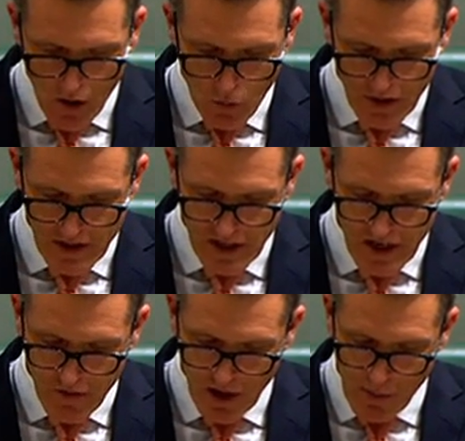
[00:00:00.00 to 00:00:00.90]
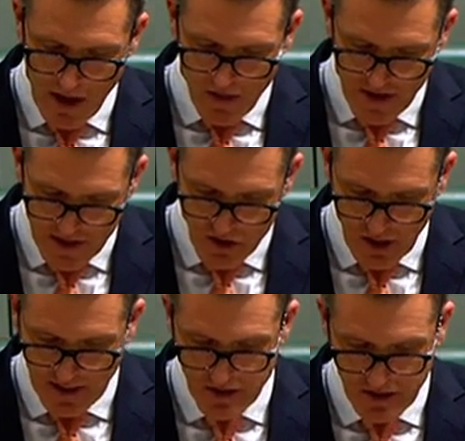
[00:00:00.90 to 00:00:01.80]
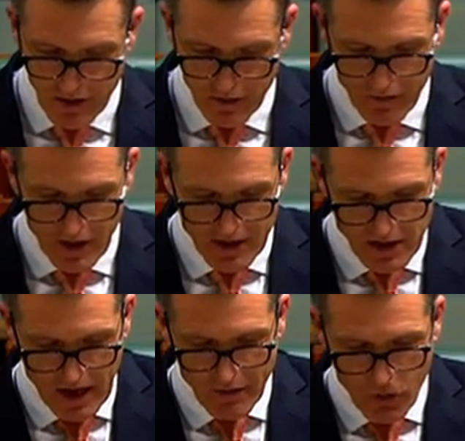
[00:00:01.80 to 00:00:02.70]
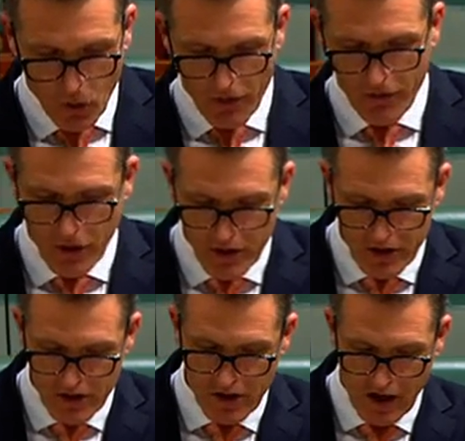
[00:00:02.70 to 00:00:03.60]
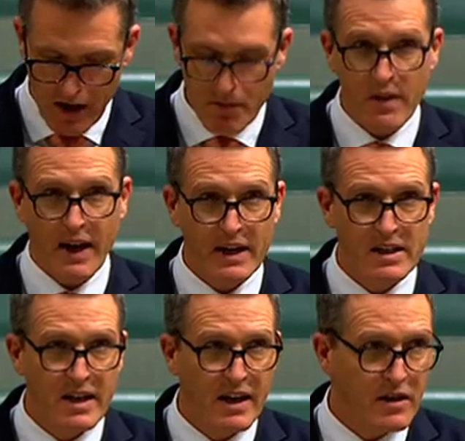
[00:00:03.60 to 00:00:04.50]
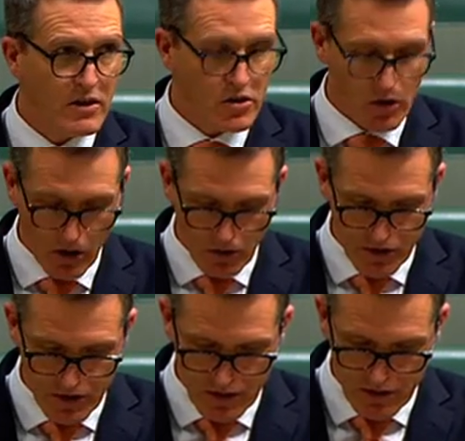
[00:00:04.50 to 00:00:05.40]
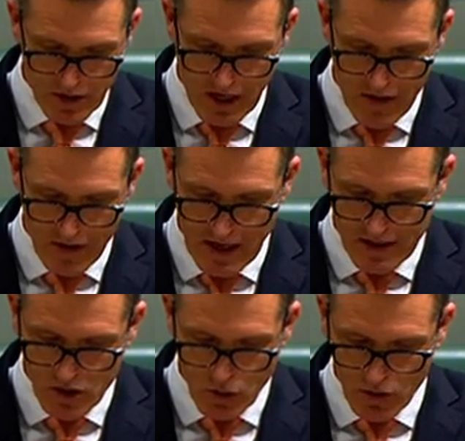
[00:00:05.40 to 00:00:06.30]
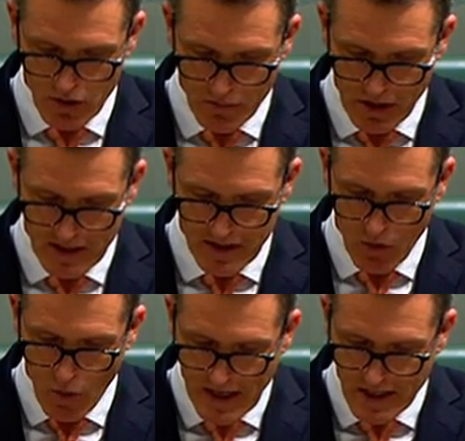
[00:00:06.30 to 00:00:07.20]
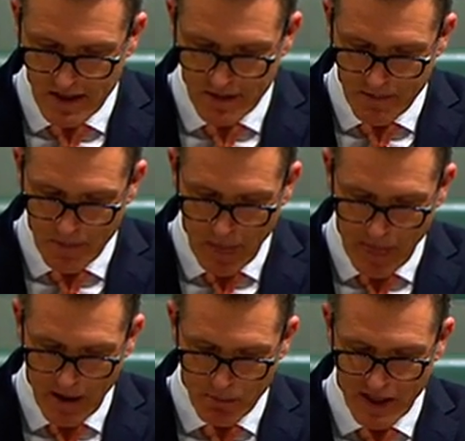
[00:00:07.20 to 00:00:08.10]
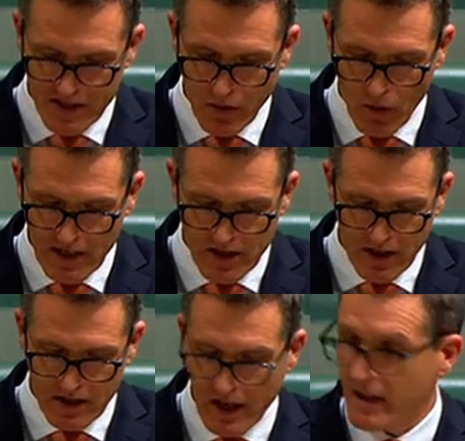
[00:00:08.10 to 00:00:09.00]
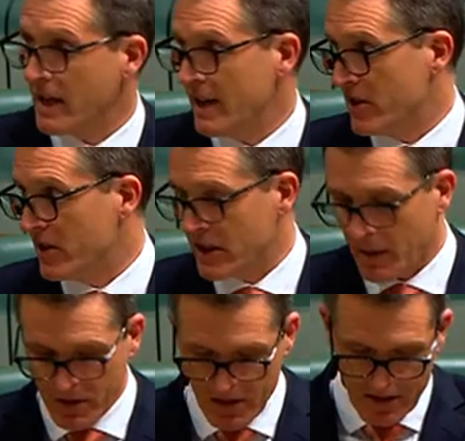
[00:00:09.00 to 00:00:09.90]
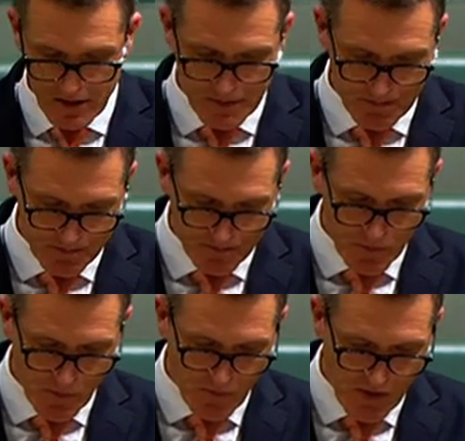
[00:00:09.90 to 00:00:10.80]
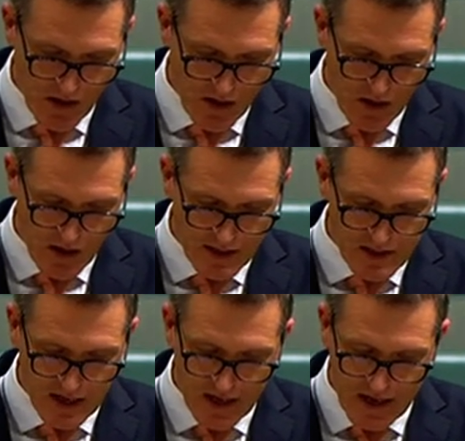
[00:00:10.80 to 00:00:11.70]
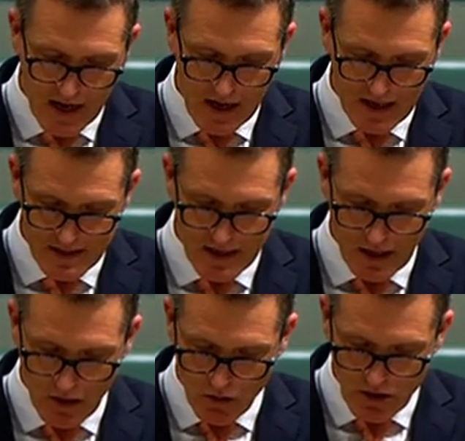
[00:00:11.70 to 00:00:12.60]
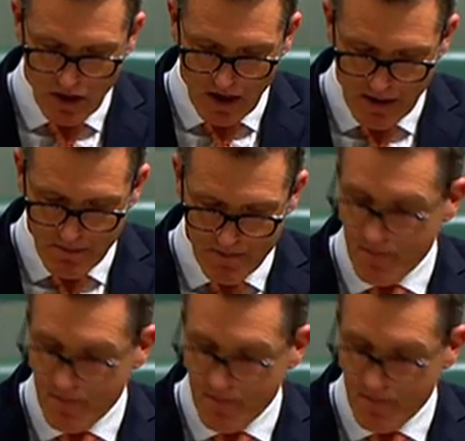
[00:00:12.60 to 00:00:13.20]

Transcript: What is significant about these changes is that for the first time they extend controls to cover unsorted plastic waste and plastic waste that contains hazardous substances. It's taken us a long time